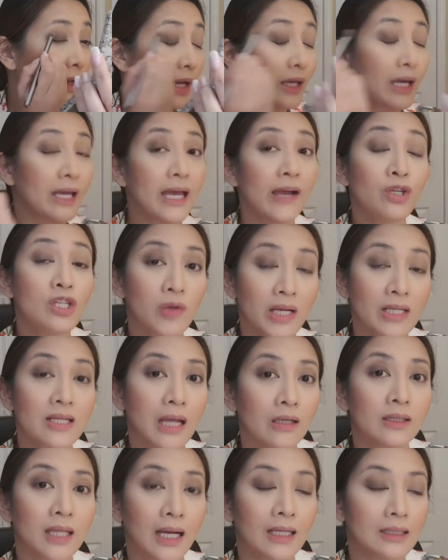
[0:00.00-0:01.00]
I have to stress it
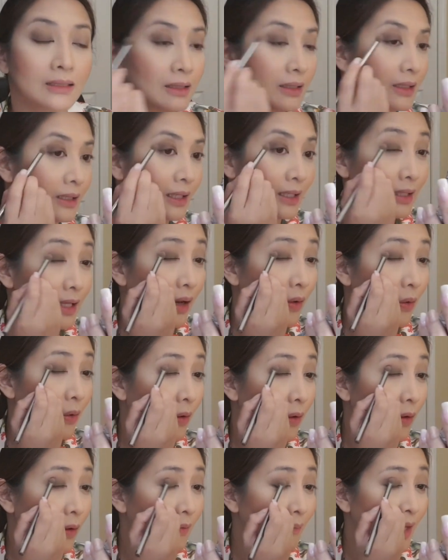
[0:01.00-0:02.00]
out ha. Hindi
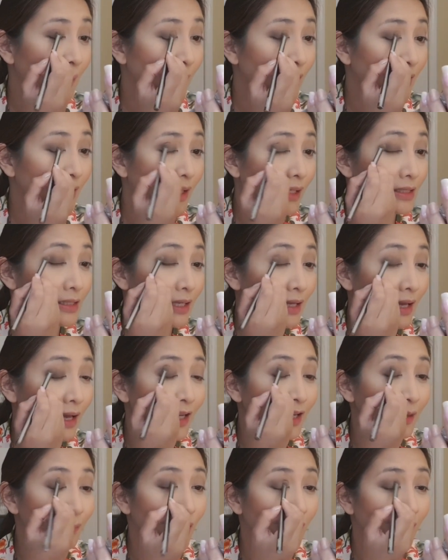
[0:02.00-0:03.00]
ako makeup artist.
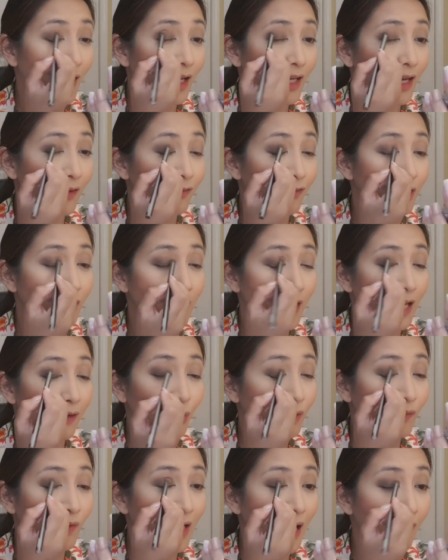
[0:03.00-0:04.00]
I am not. I
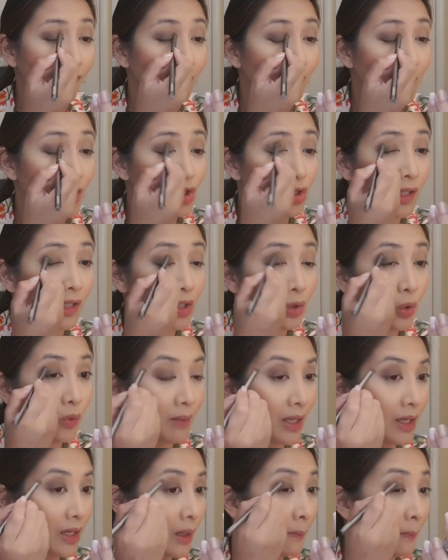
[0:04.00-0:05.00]
don't really have that much knowledge in
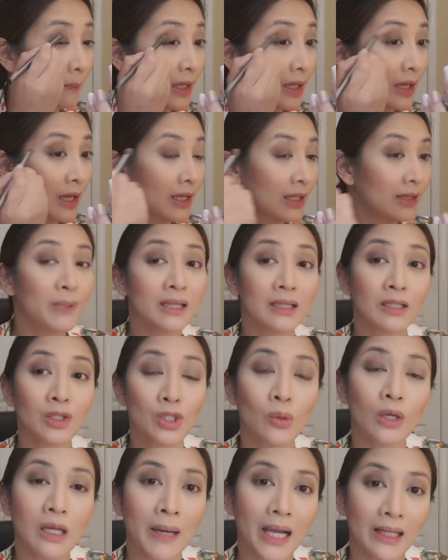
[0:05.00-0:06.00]
doing makeup. But
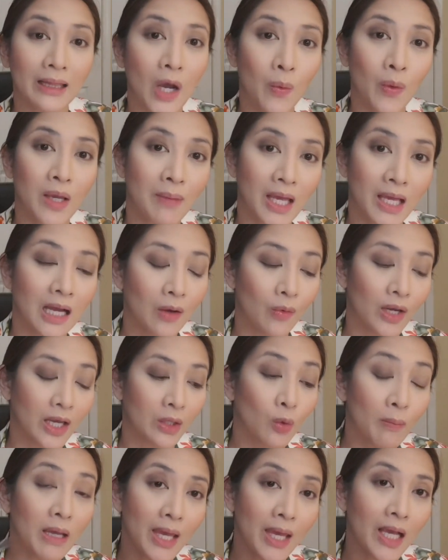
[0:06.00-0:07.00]
gusto ko lang pakita how
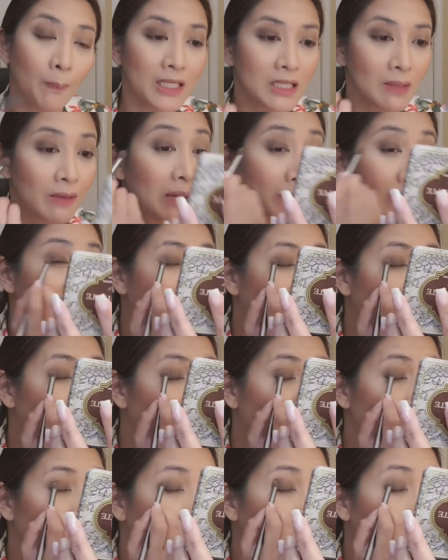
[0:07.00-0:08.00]
I do my makeup kasi marami
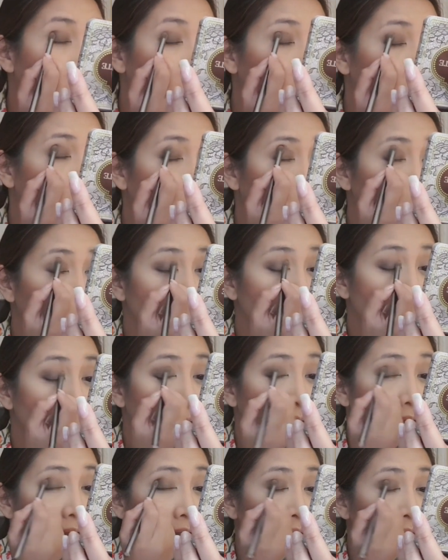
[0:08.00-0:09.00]
nagtatanong.
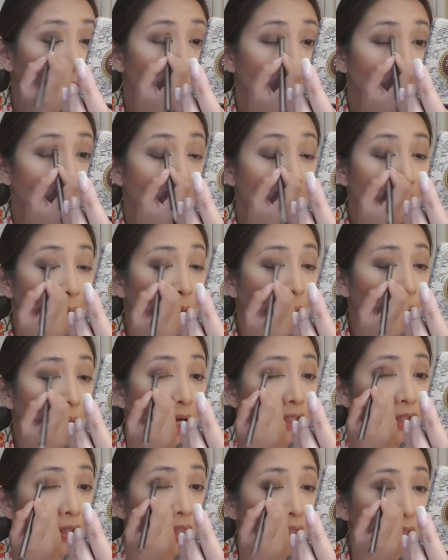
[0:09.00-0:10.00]
Yung makeup ko
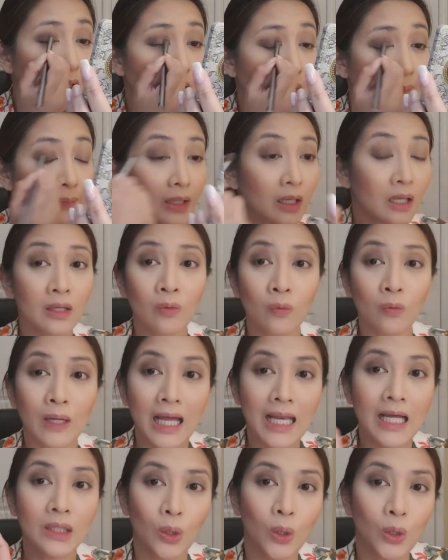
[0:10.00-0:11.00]
actually,
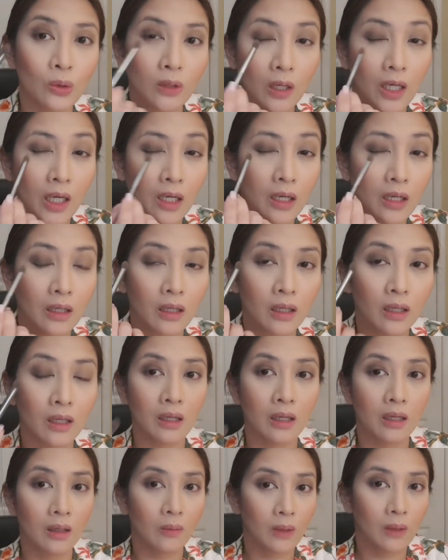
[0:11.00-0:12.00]
wala lang to, yung dark.
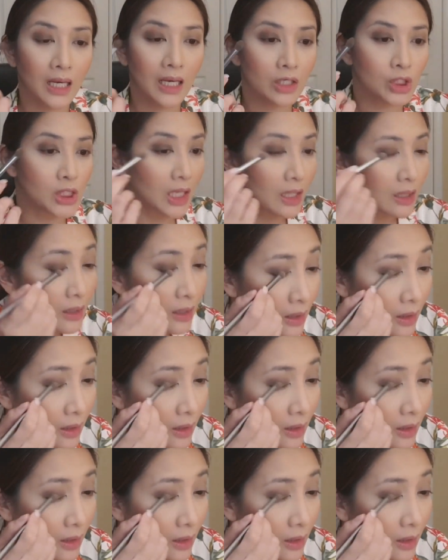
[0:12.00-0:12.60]
Wala lang siya.